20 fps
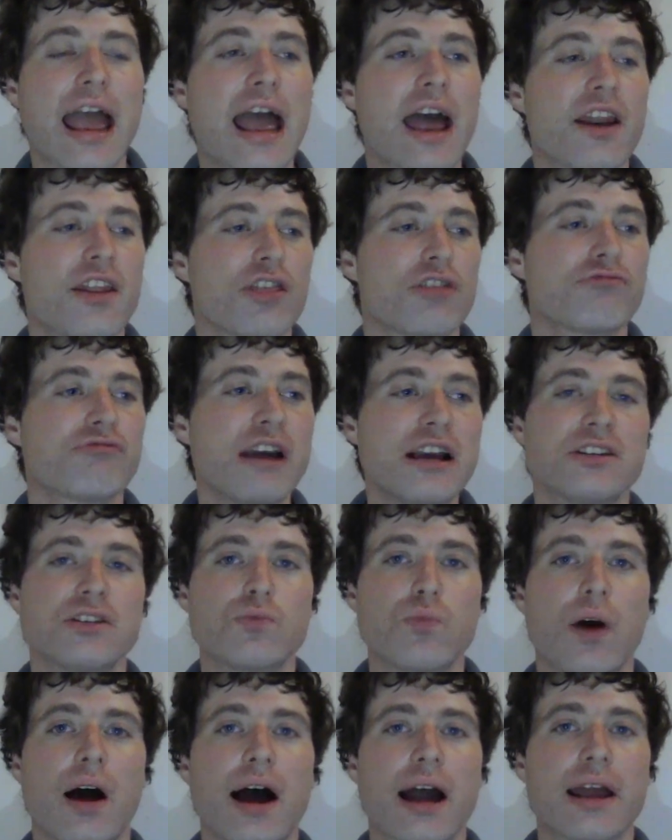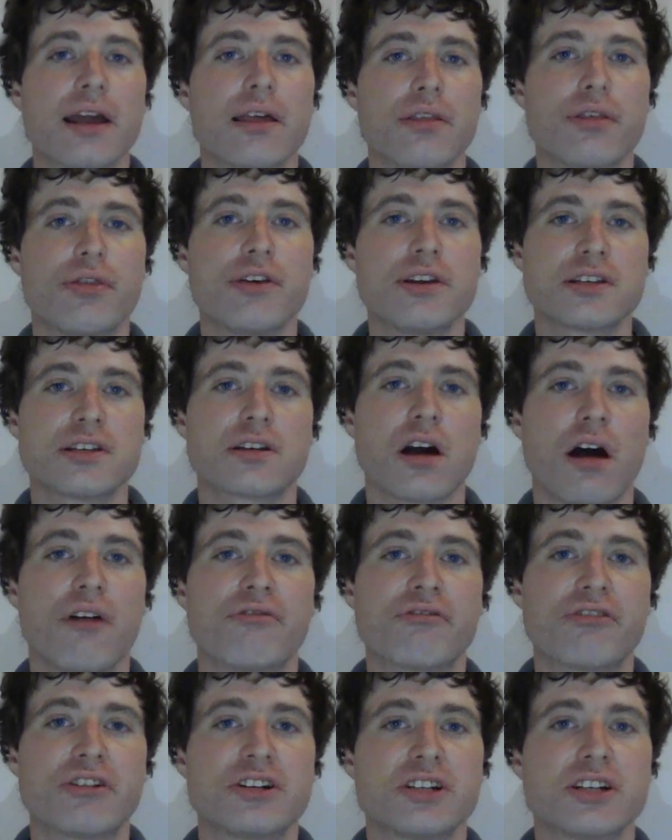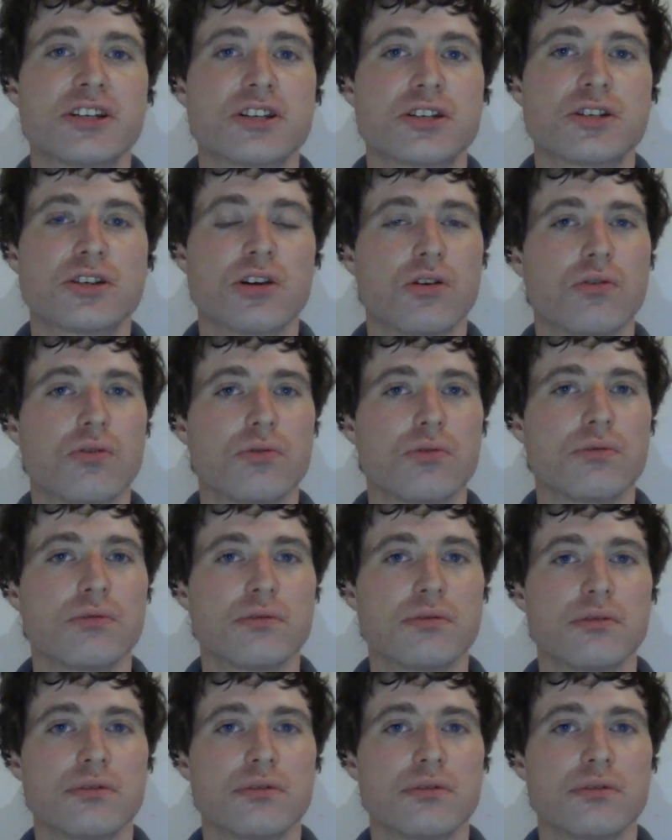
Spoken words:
And the reason why this coverage is so